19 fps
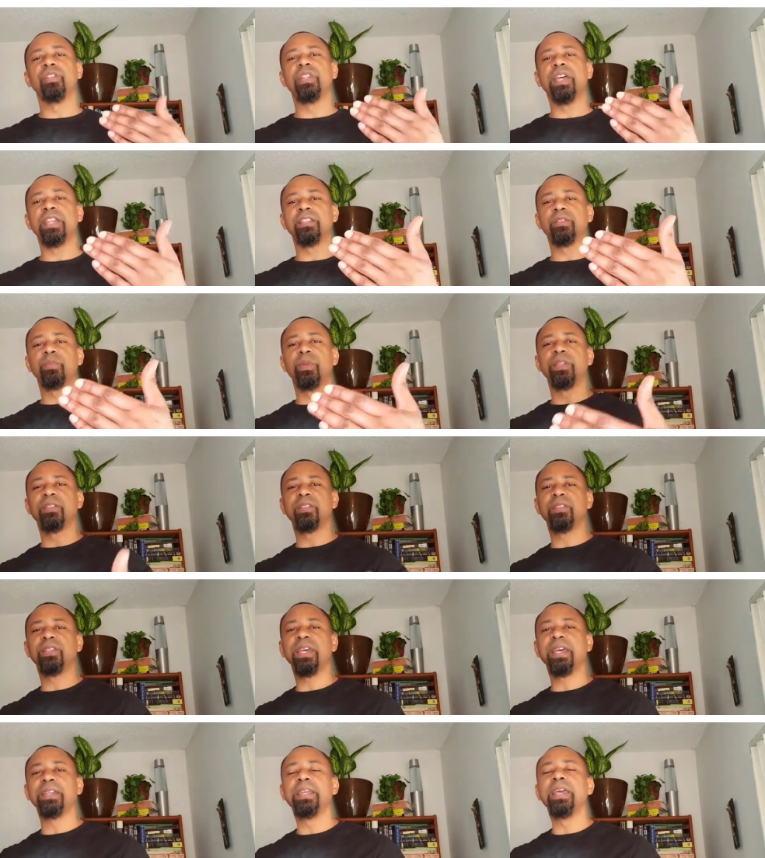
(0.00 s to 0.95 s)
that's been
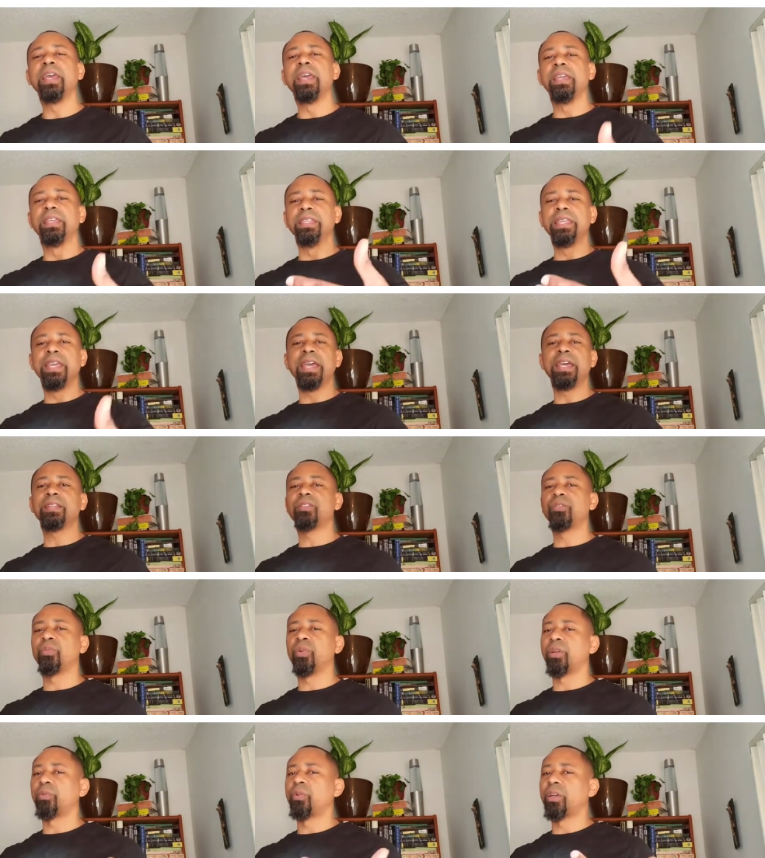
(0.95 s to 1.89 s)
set.
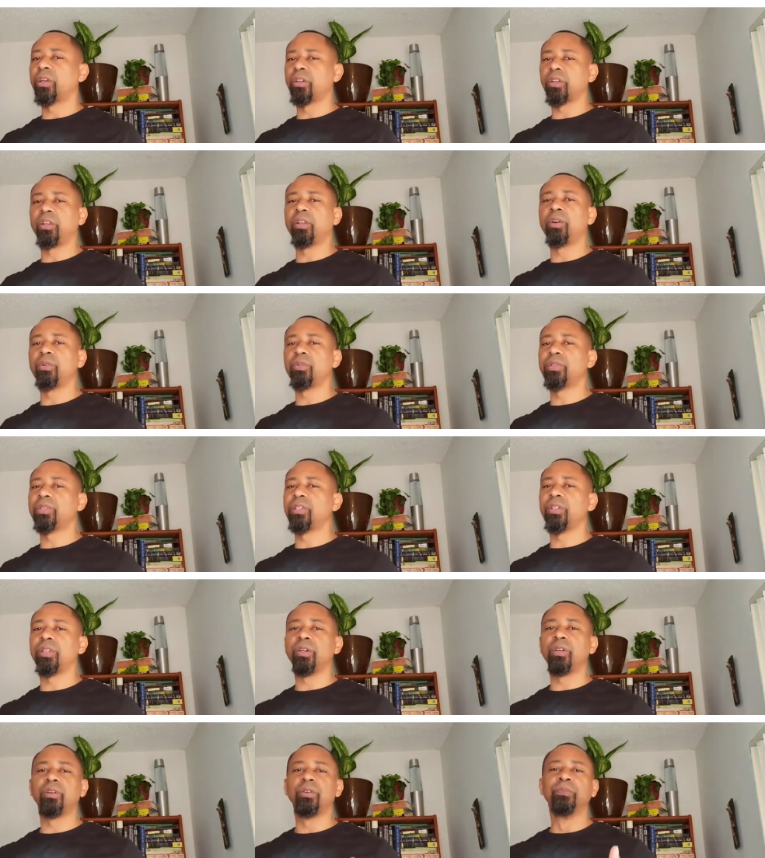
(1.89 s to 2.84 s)
Yes, we're, we're close,
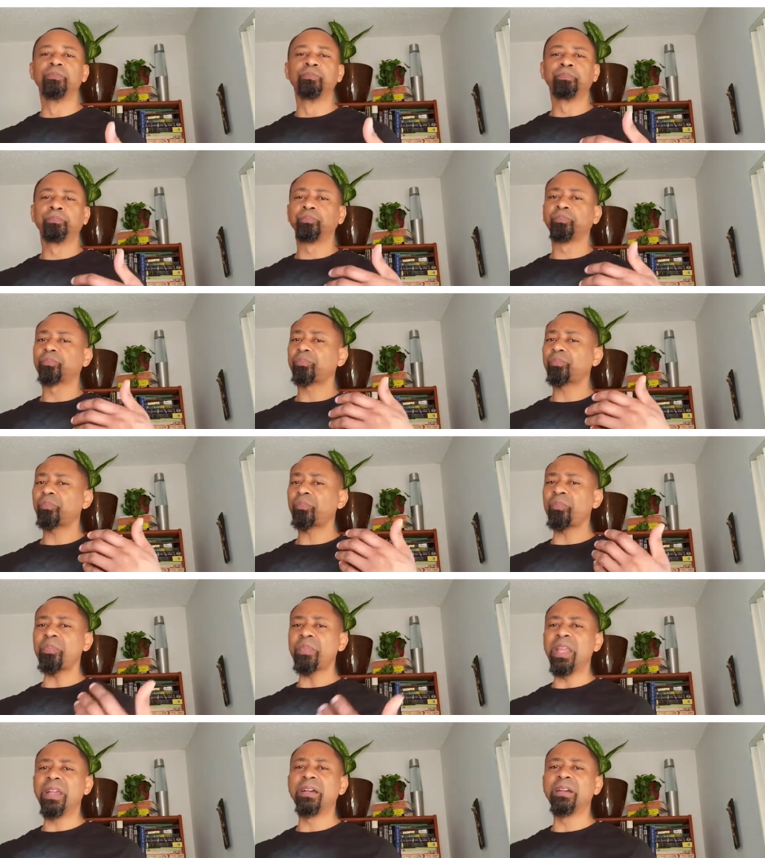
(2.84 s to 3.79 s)
you know.
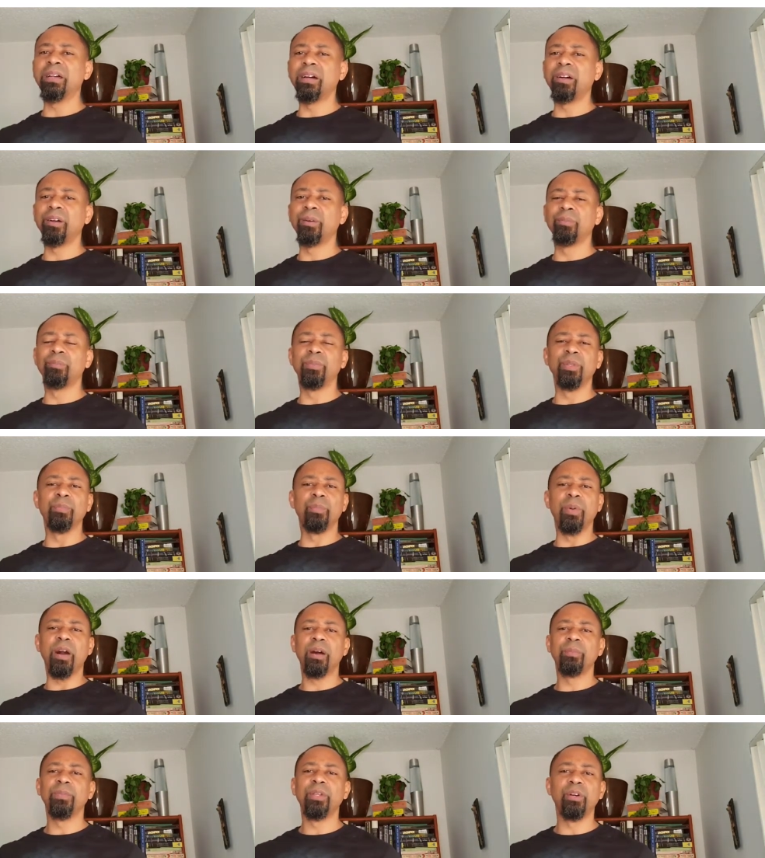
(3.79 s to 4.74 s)
Um, your
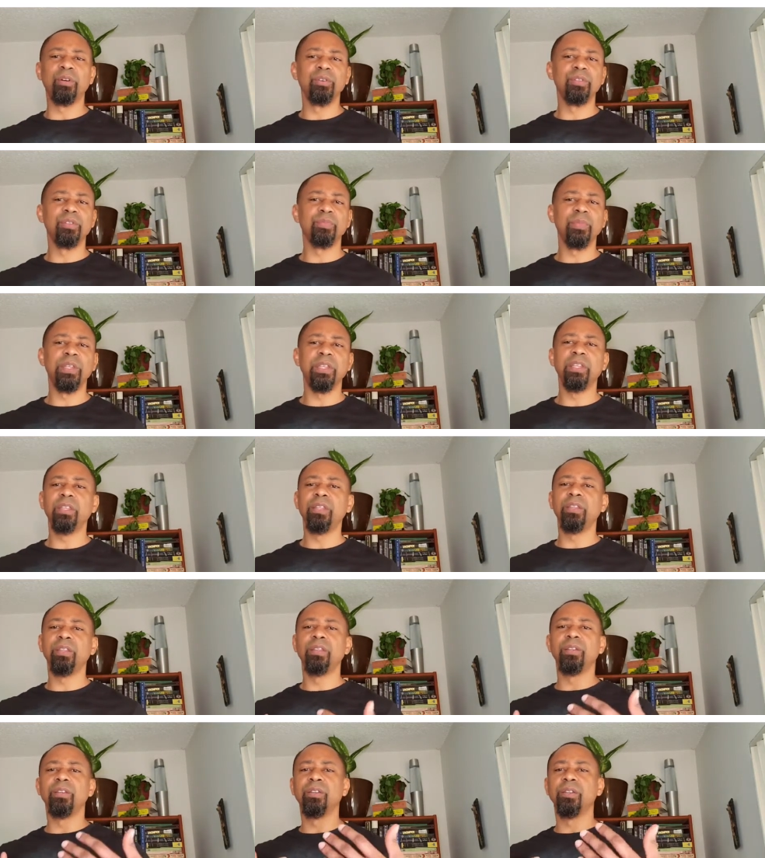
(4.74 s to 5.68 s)
mom knows me,
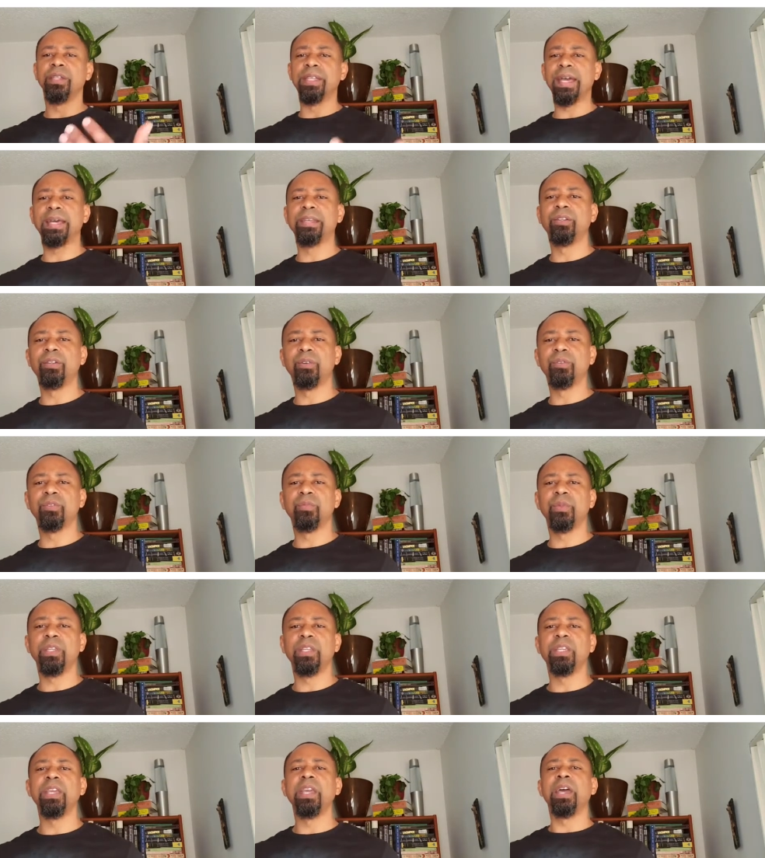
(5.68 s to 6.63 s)
your dad knows
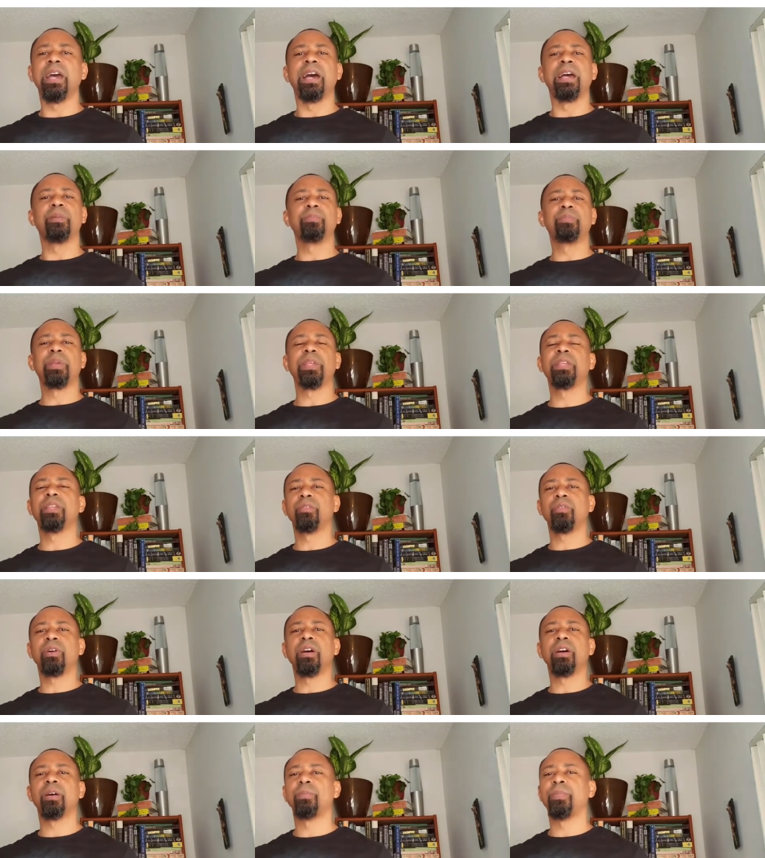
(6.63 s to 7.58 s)
me, I pick
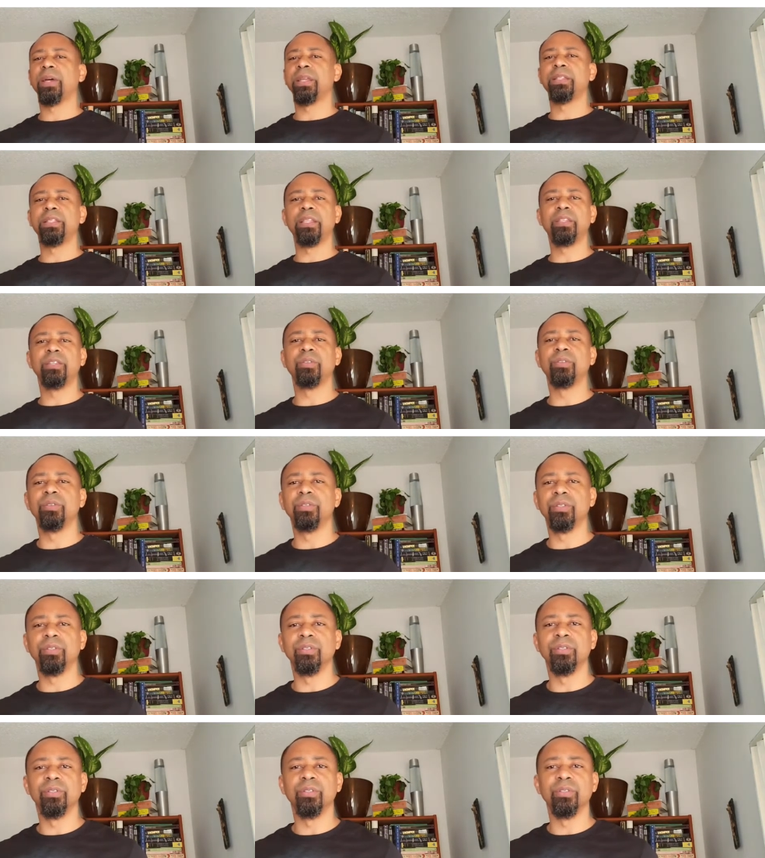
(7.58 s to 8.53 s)
you up, I take you to,
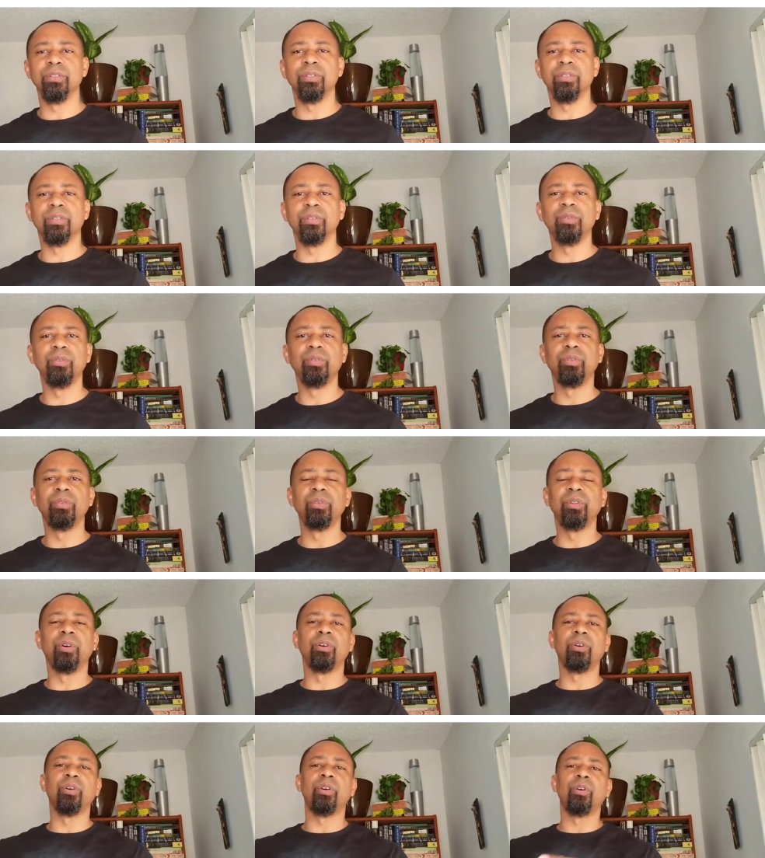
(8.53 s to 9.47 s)
to, to school,
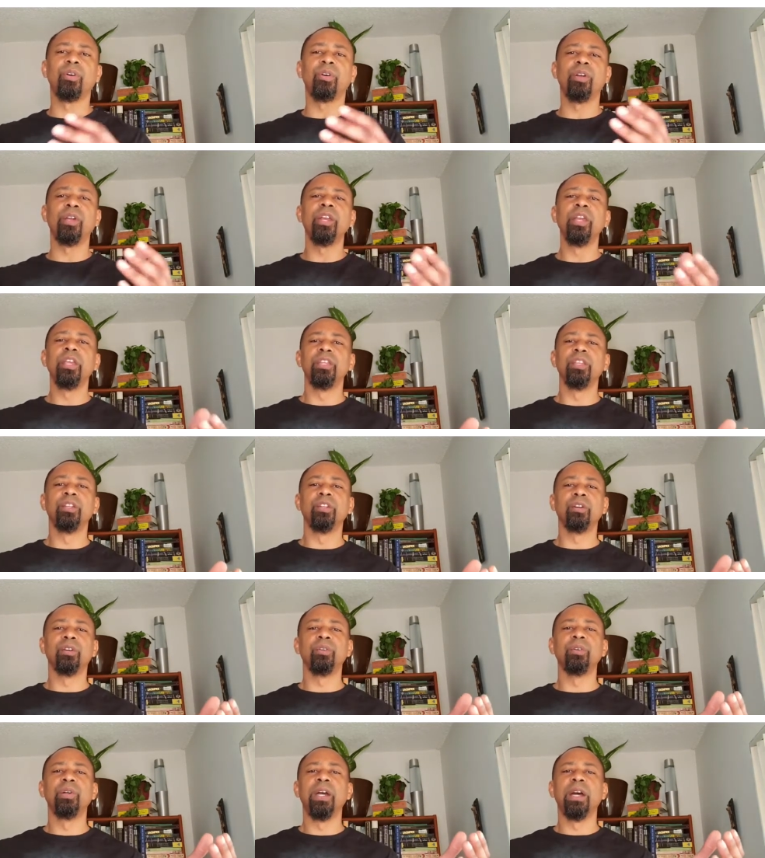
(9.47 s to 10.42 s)
or, or you
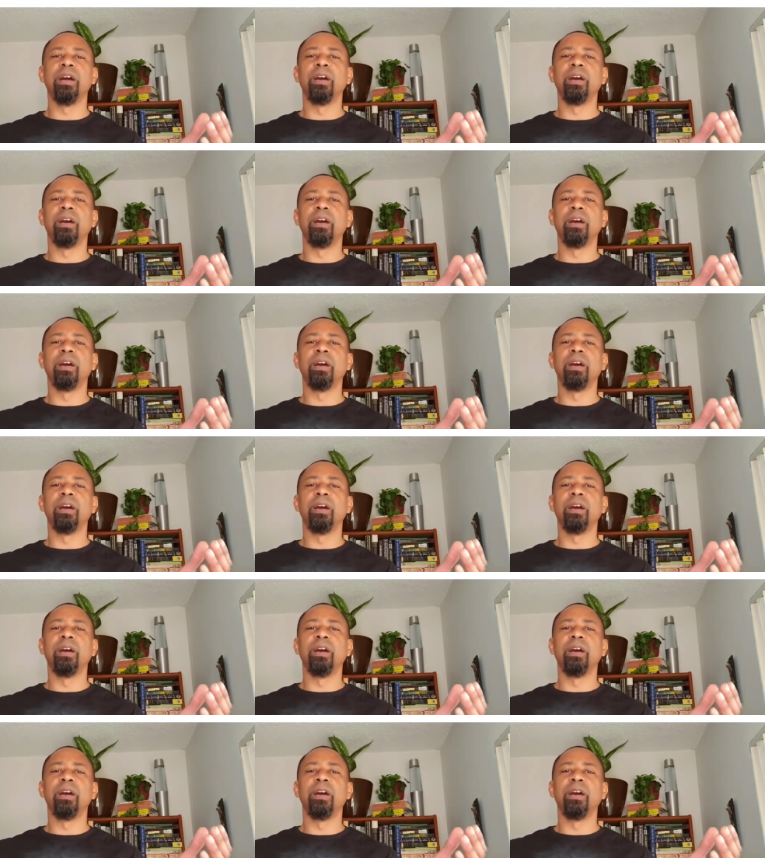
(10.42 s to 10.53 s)
know,